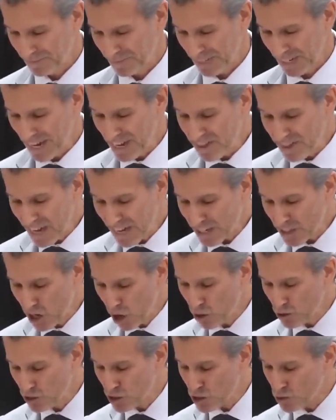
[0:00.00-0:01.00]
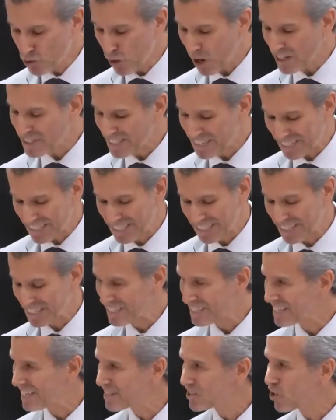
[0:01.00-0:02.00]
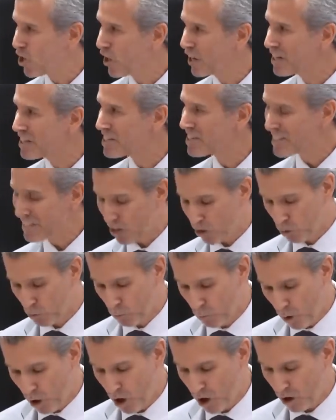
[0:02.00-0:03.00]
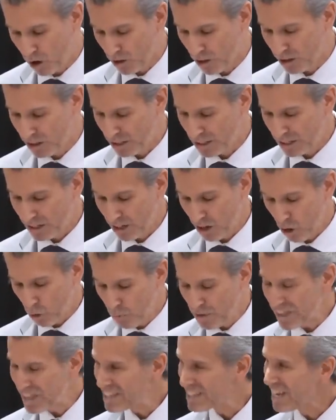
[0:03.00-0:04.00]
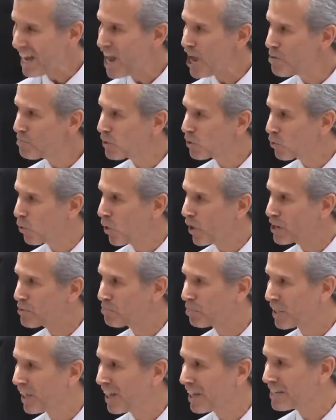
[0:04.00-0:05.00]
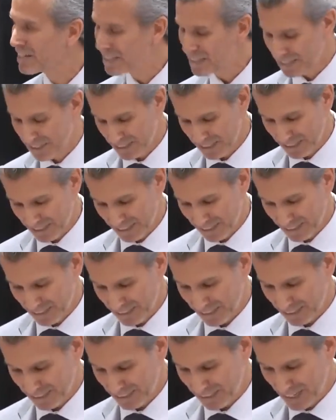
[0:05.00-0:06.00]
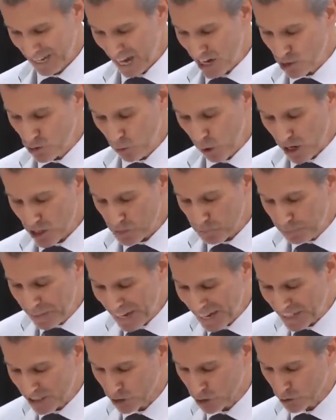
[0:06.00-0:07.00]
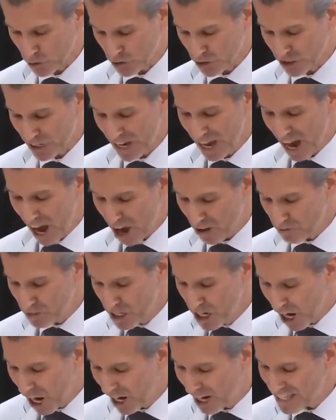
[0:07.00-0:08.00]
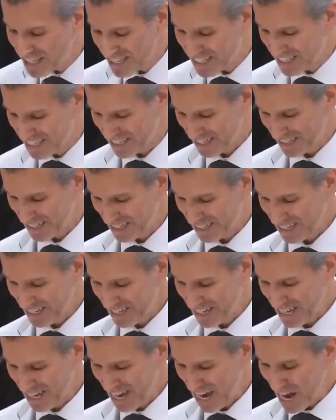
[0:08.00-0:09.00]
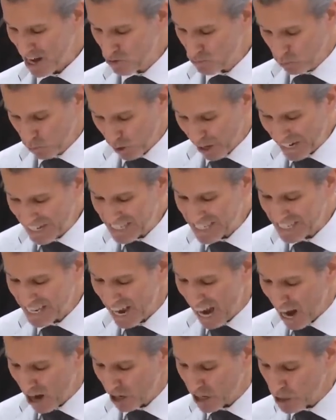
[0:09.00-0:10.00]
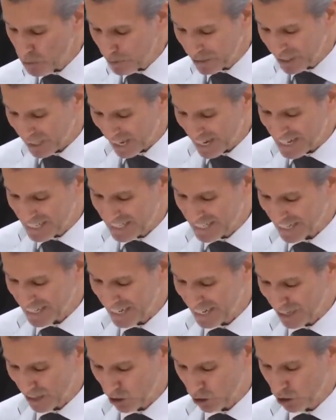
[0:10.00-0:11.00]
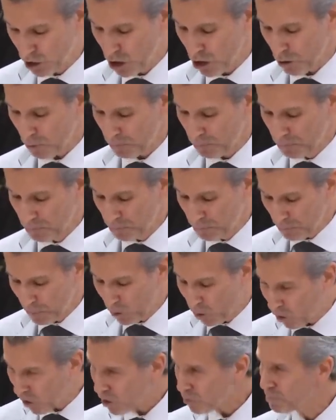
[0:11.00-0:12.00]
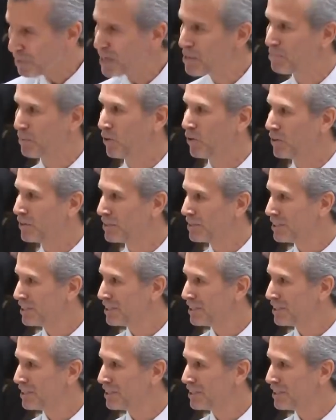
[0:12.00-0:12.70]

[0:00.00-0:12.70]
He then goes and draws 666 on his cell wall with his hemorrhoid blood and draws pictures of guns and writes how he would like to kill more people